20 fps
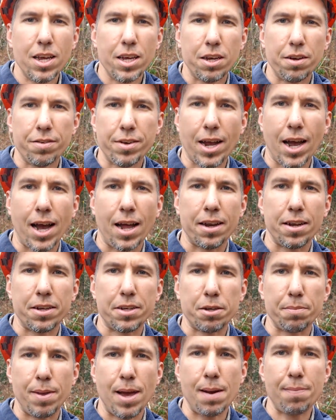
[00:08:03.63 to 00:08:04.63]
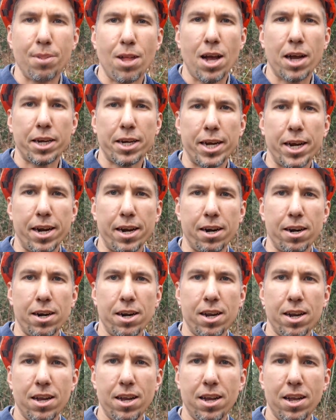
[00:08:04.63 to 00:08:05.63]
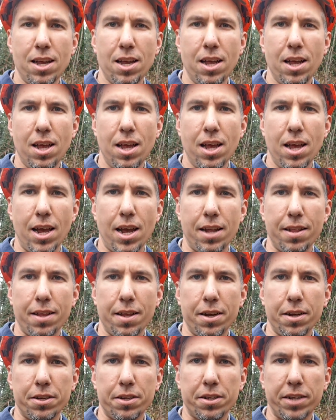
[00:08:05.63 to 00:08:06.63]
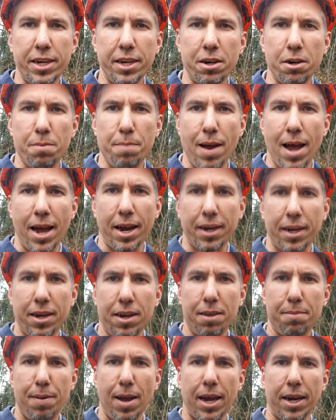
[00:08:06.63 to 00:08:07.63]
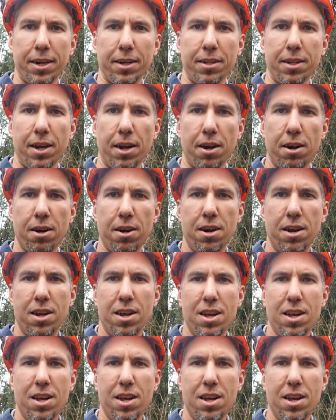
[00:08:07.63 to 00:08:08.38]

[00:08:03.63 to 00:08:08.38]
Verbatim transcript: You've got some hemlock here and then a cedar back, back in there.